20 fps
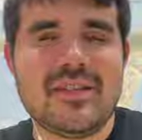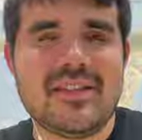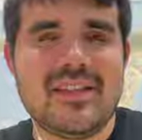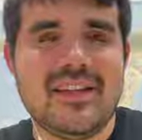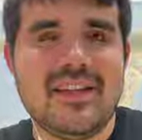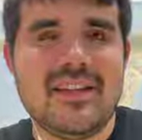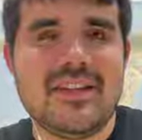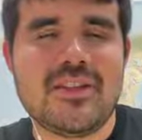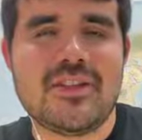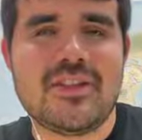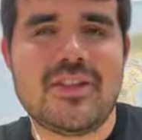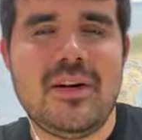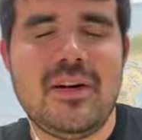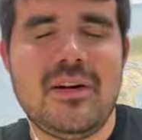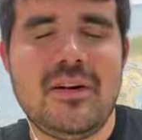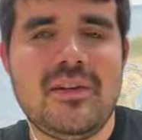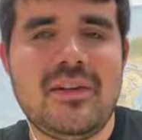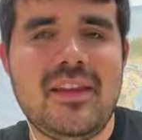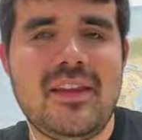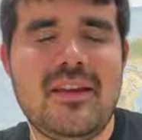studies
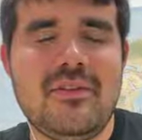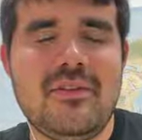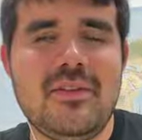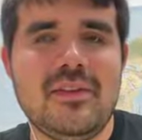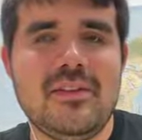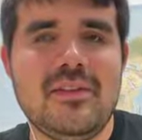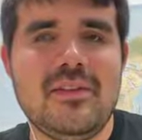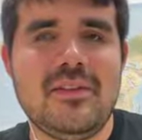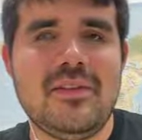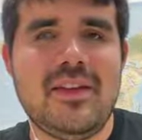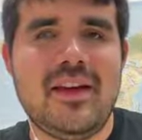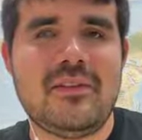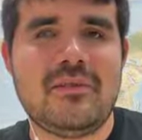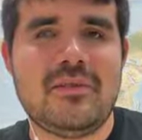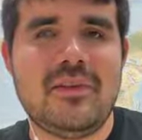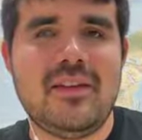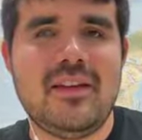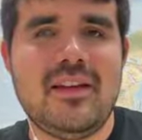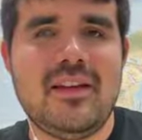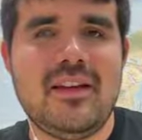show that if you do like
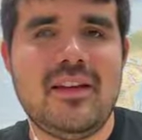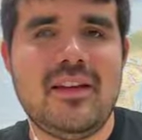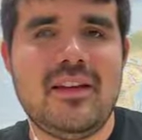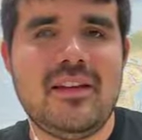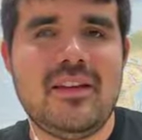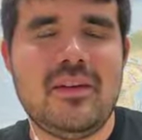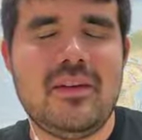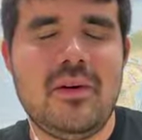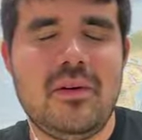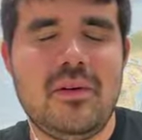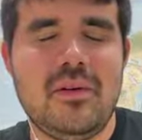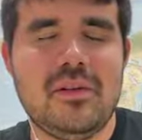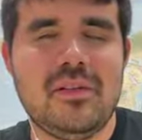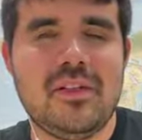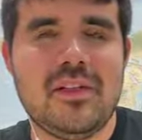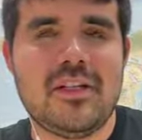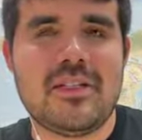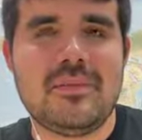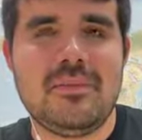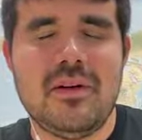really cold
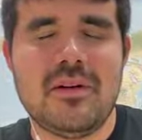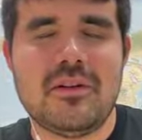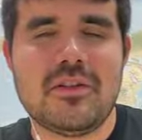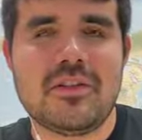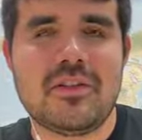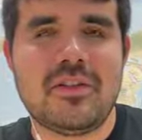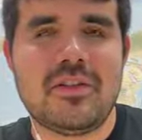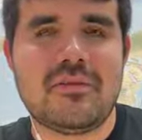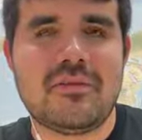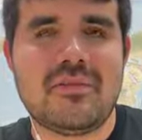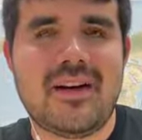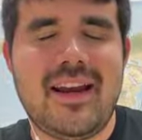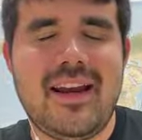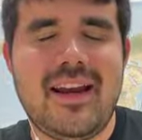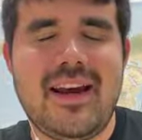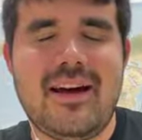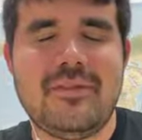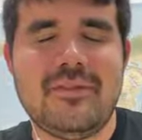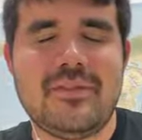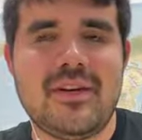exposure right
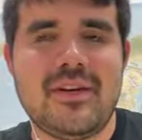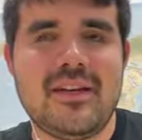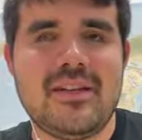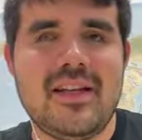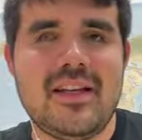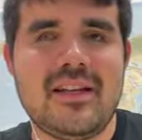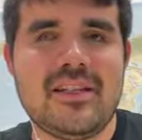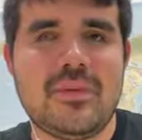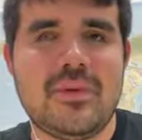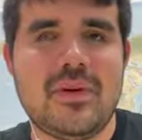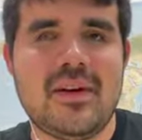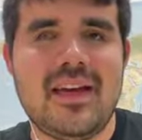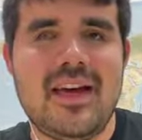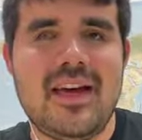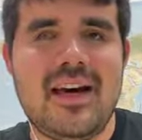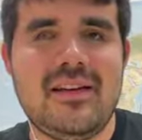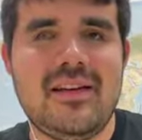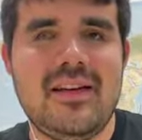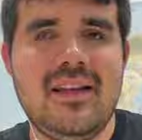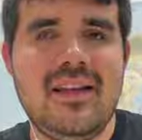after an intense
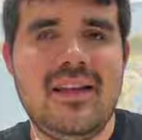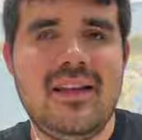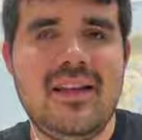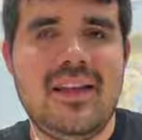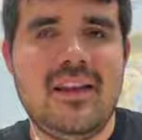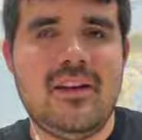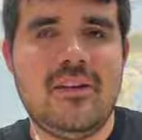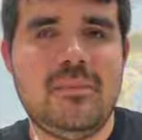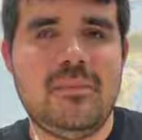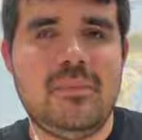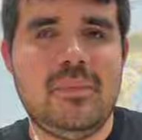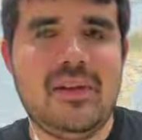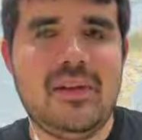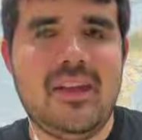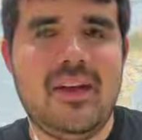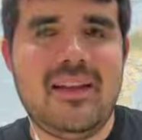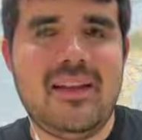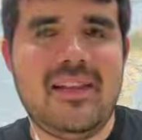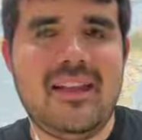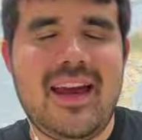workout, it'll
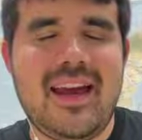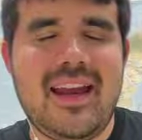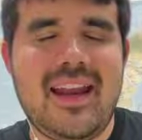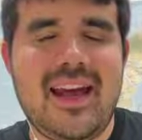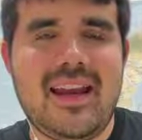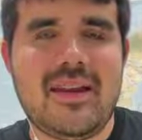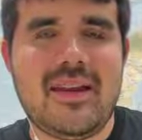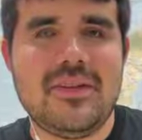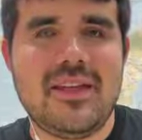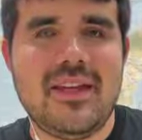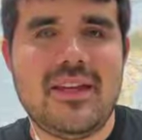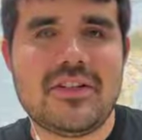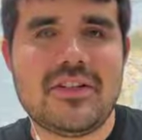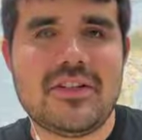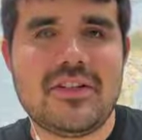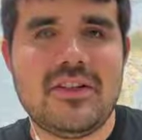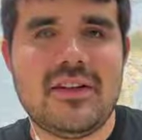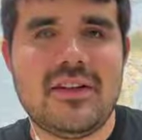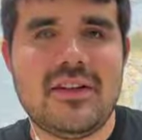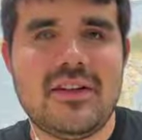blunt that
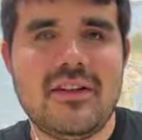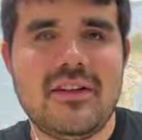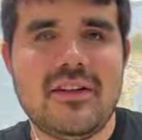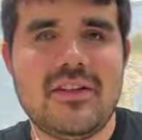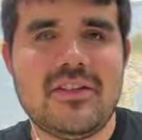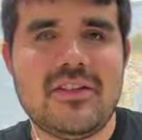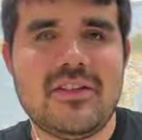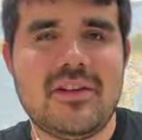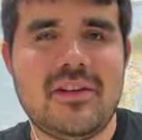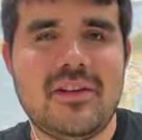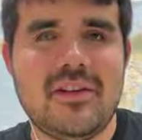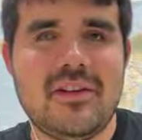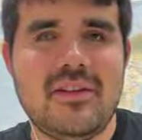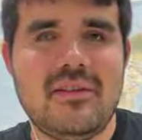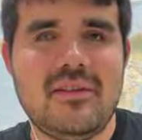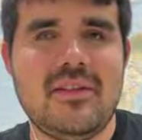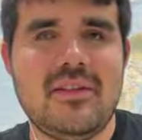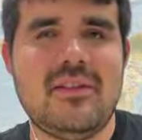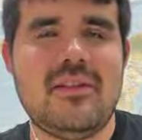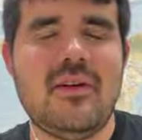adaptation, because
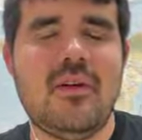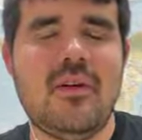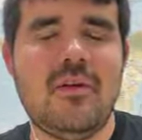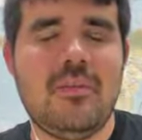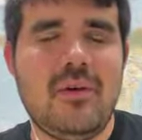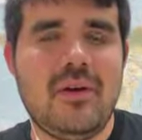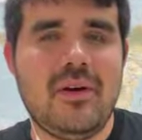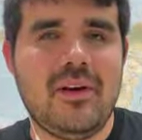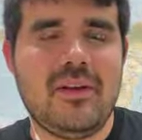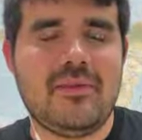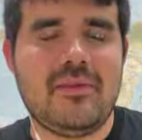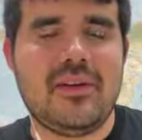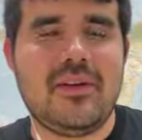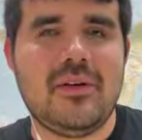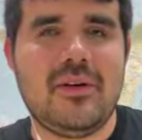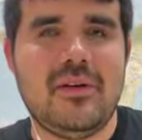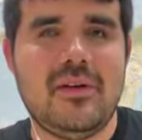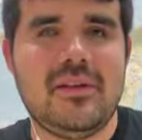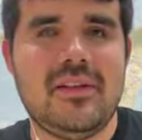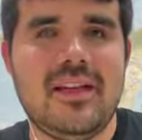the whole point of the
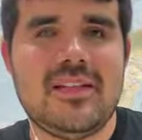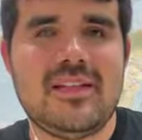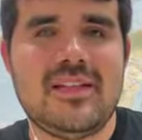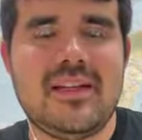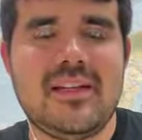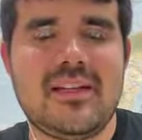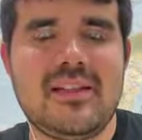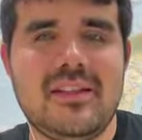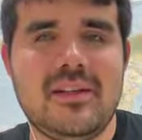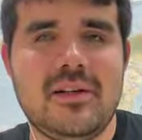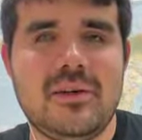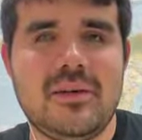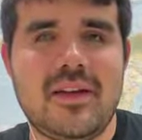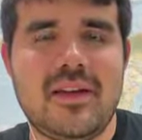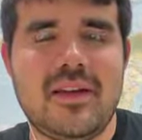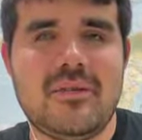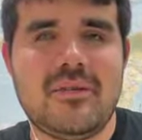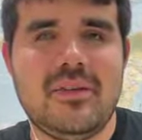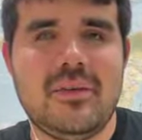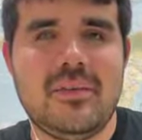cold is that it's
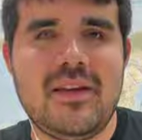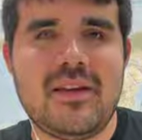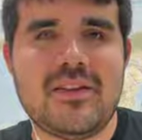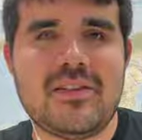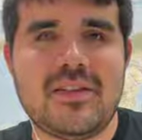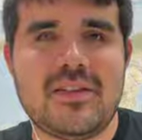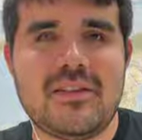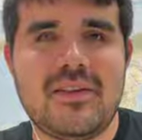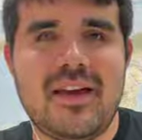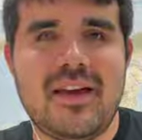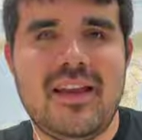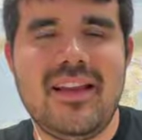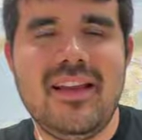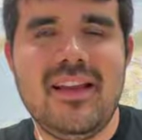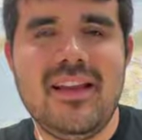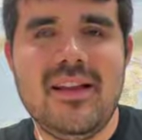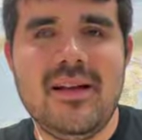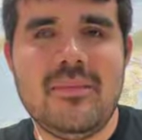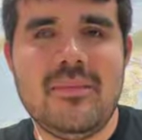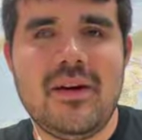lowering inflammation, right?
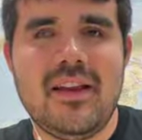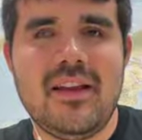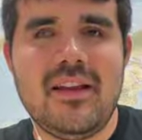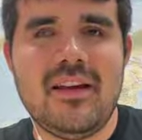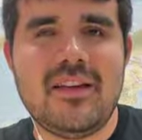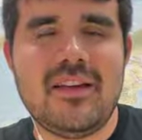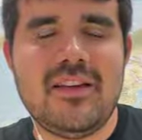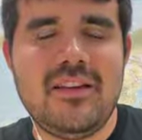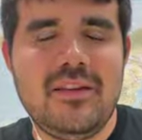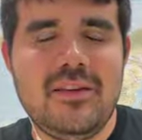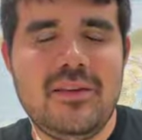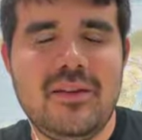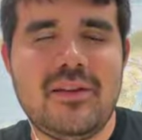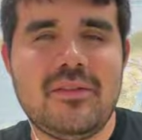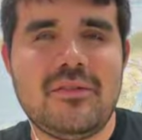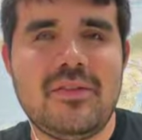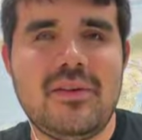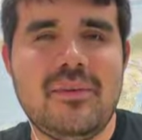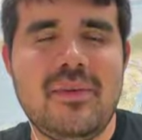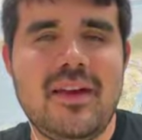But acute
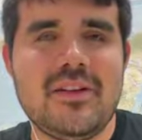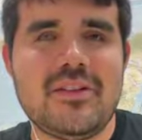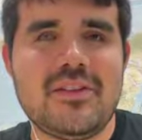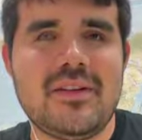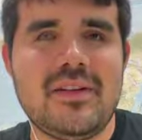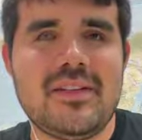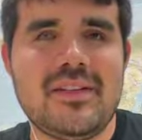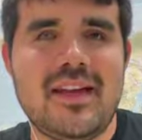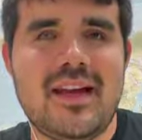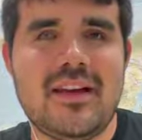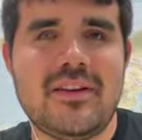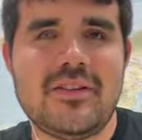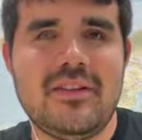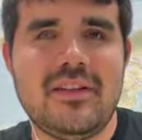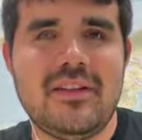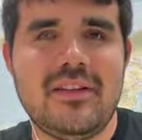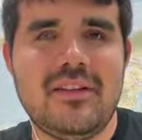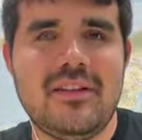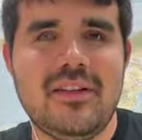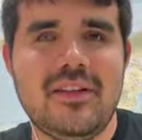inflammation is
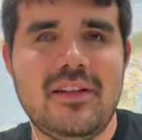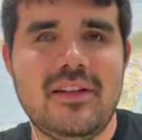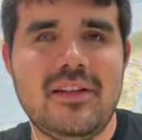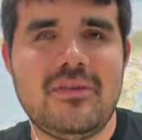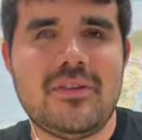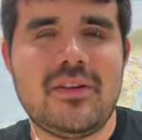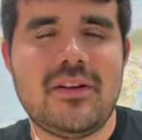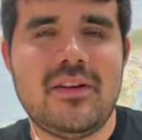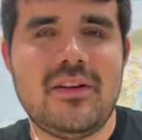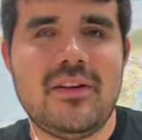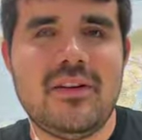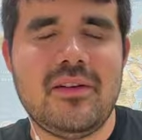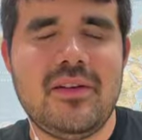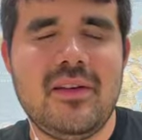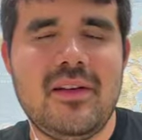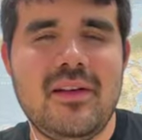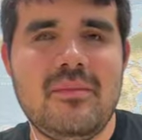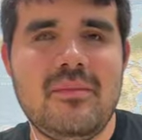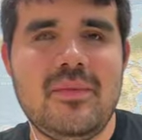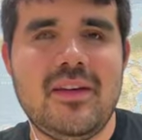actually good for you,
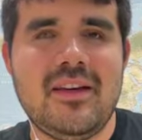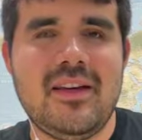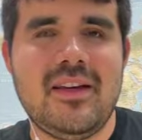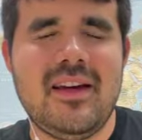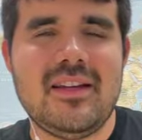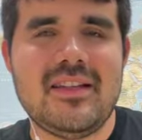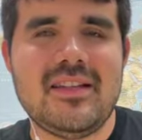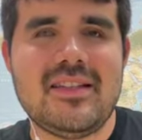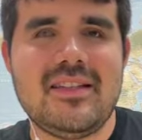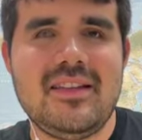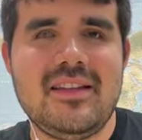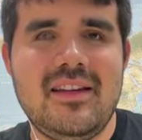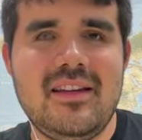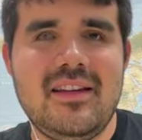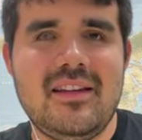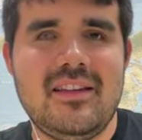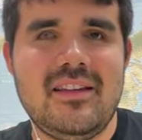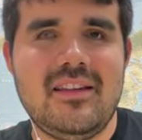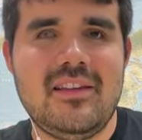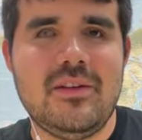because
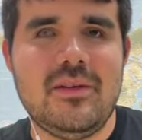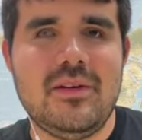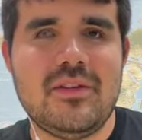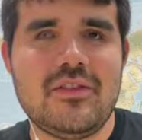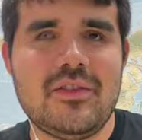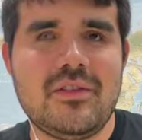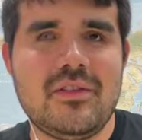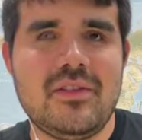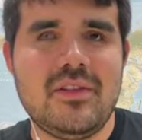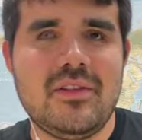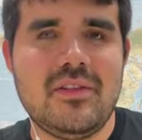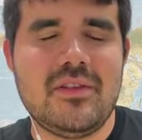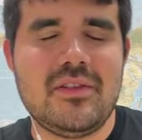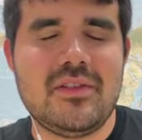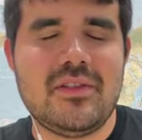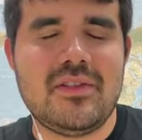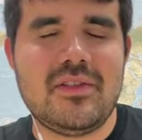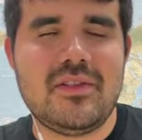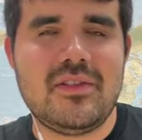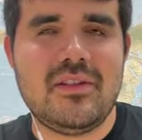you
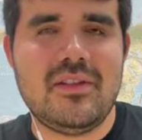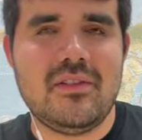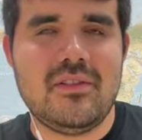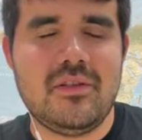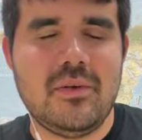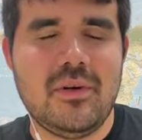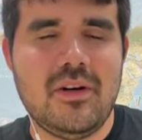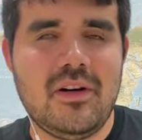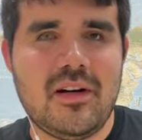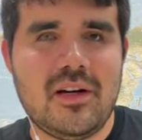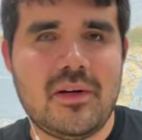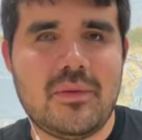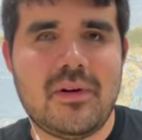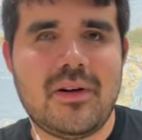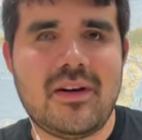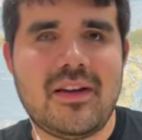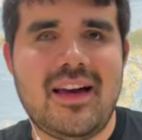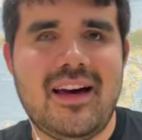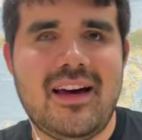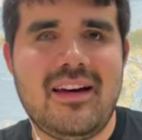do a hard
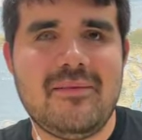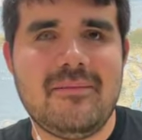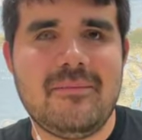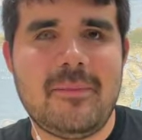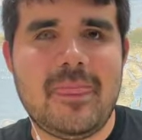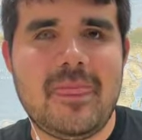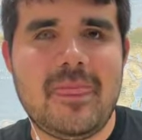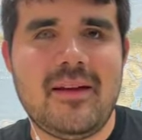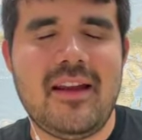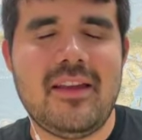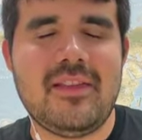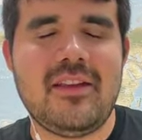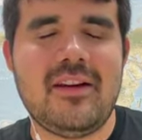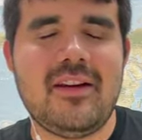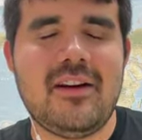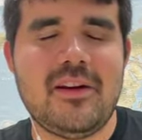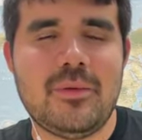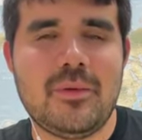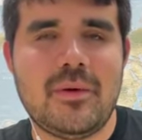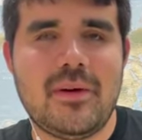workout, right? The
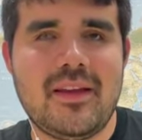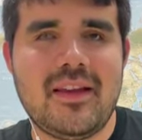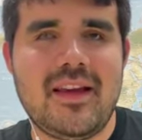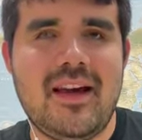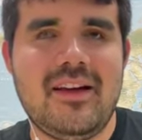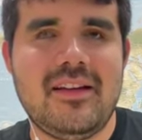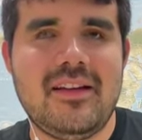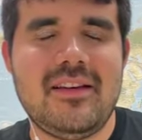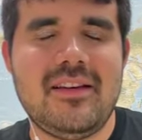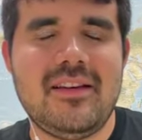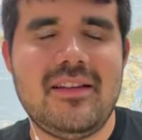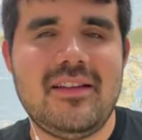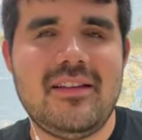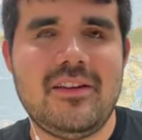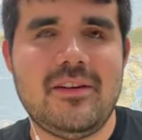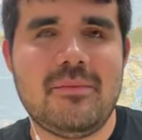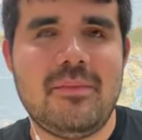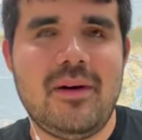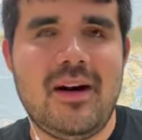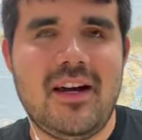hard workout,
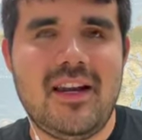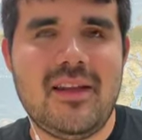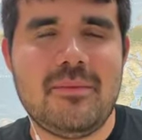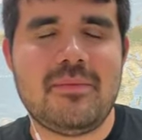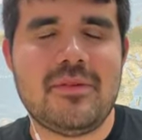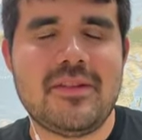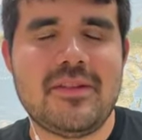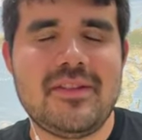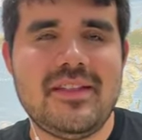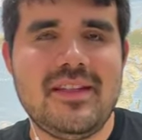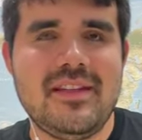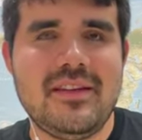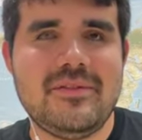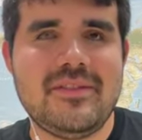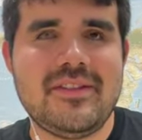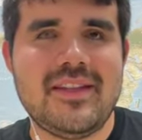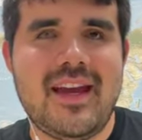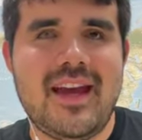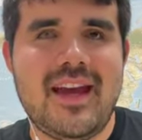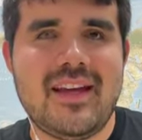your body
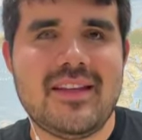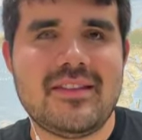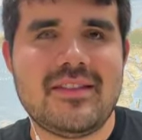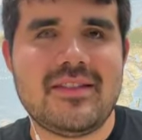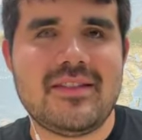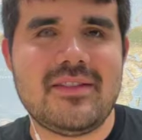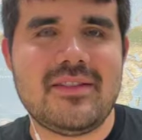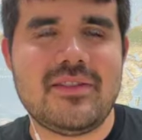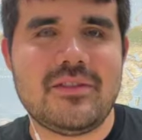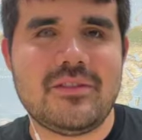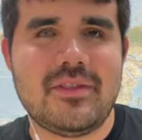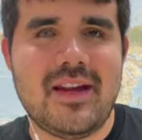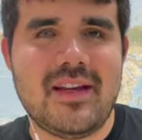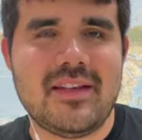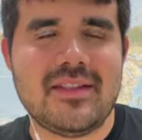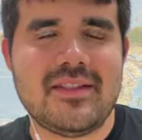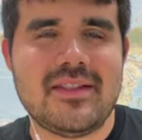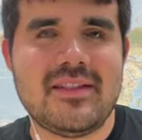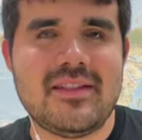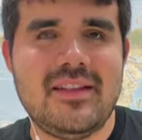perceives as
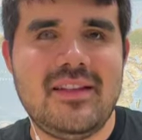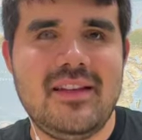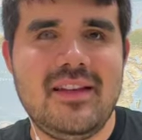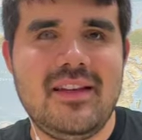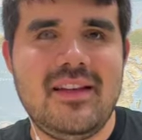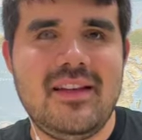stress,